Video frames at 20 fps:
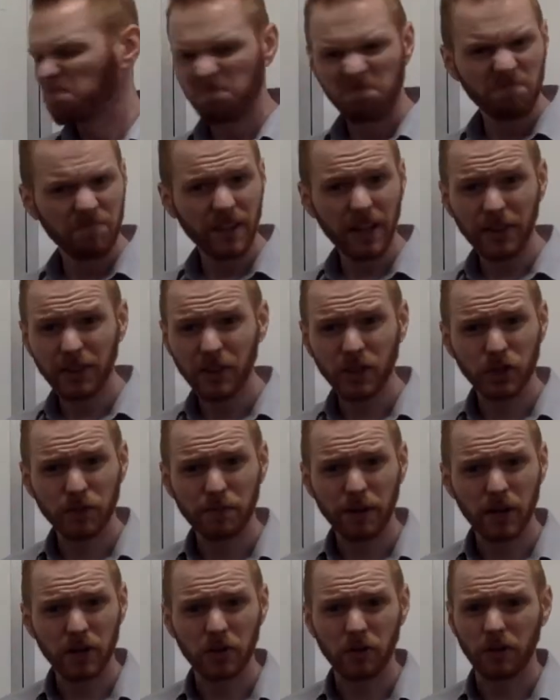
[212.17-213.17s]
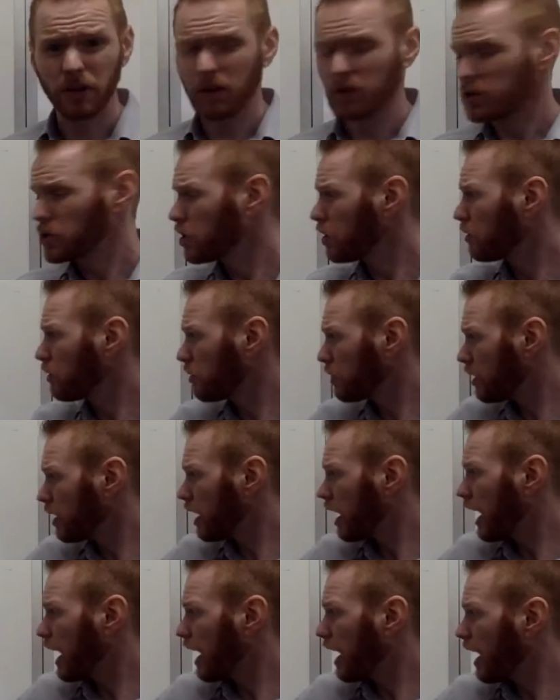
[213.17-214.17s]
Nothing special there. So
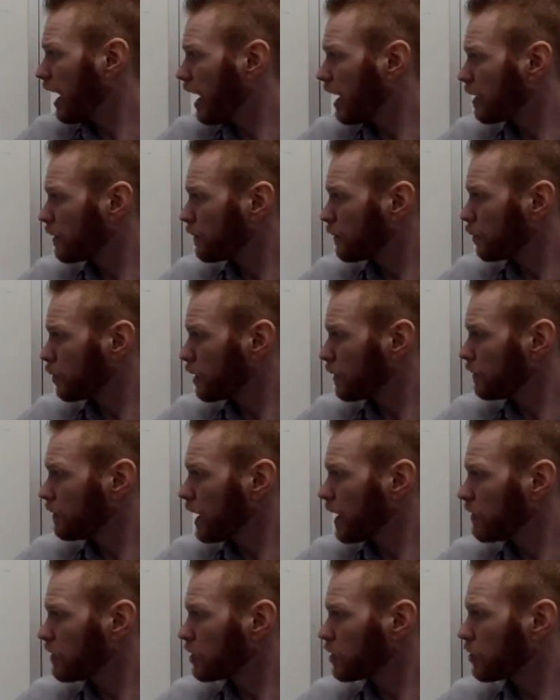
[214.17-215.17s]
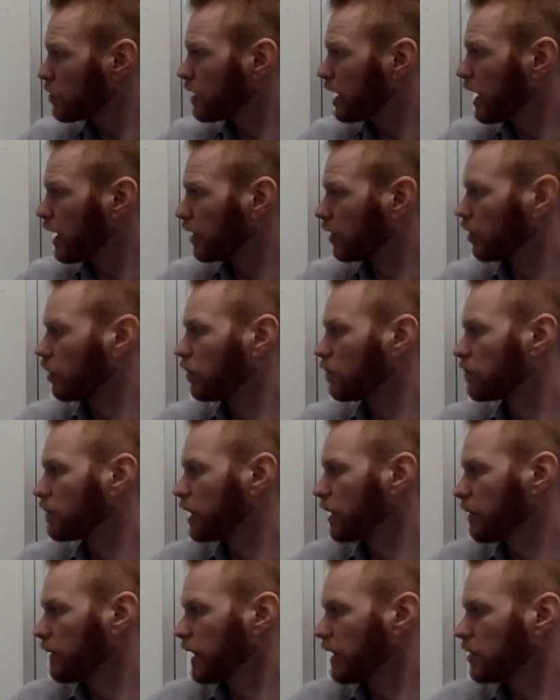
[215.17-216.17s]
at a 45 degree angle,
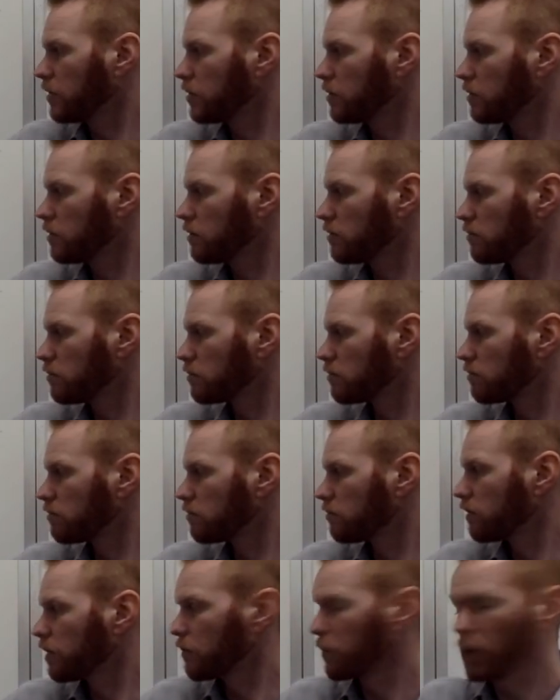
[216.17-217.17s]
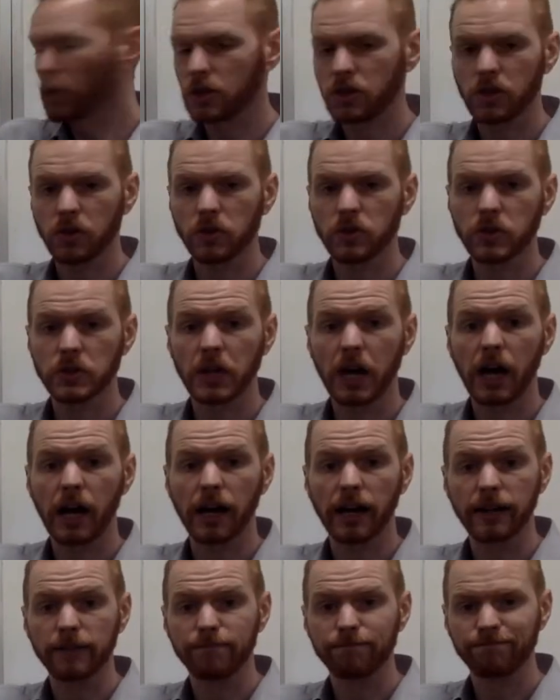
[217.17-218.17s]
if I do the ratio
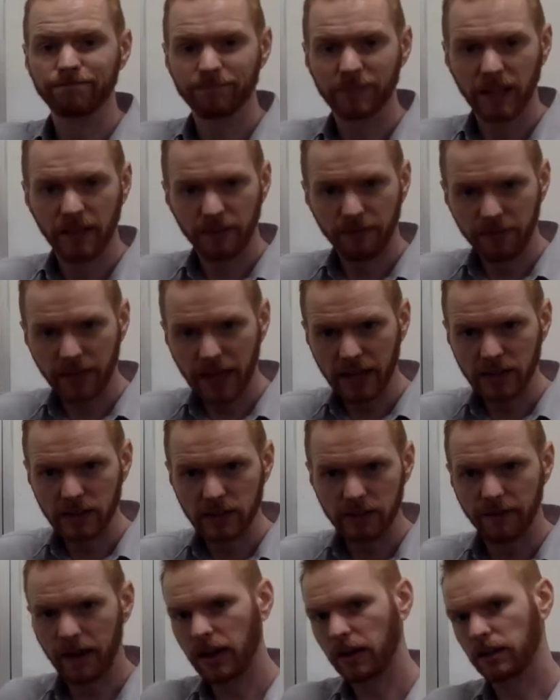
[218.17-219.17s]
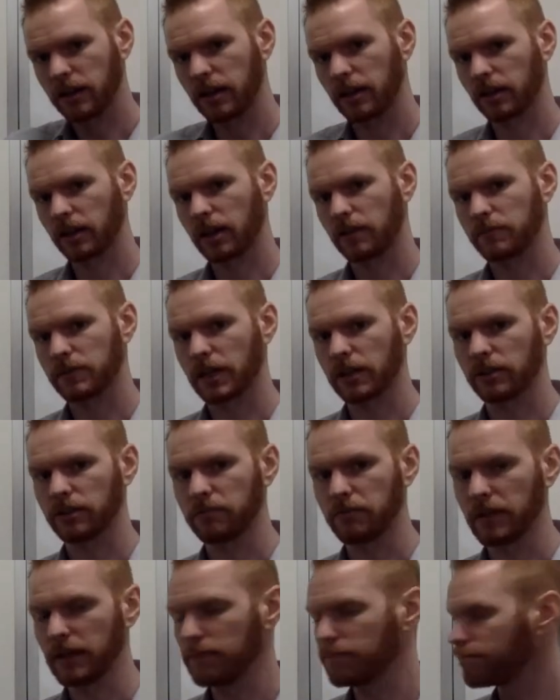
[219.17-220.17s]
sine, that's the value that it comes out to
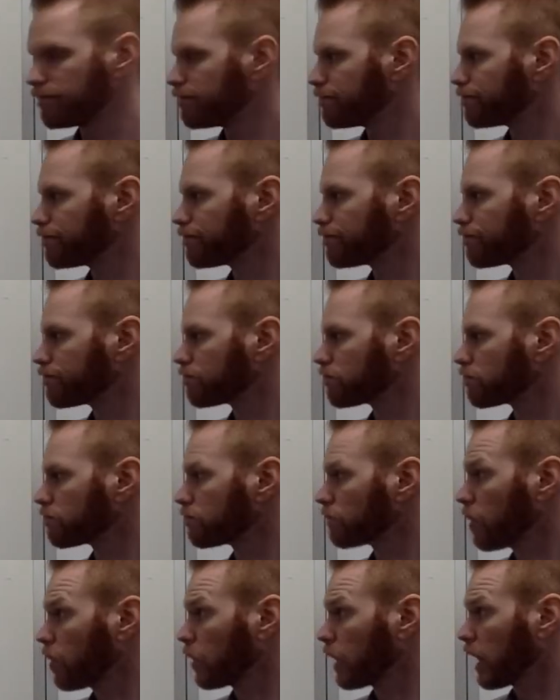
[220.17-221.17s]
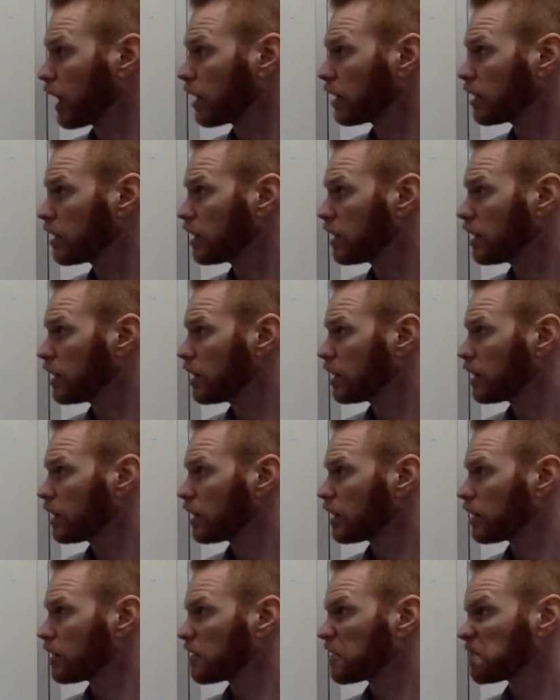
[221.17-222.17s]
be. Okay.
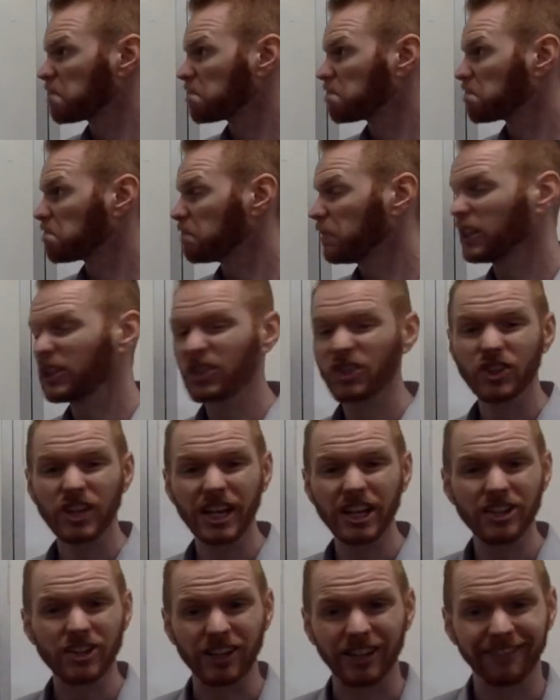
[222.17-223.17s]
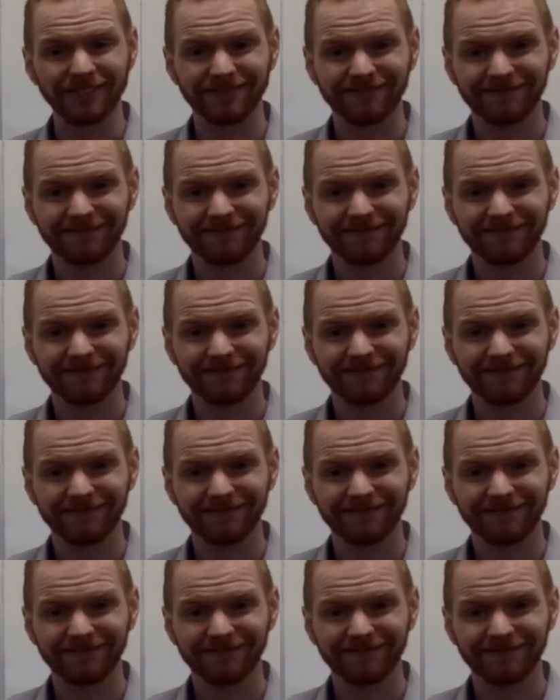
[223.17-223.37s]
Let's change it.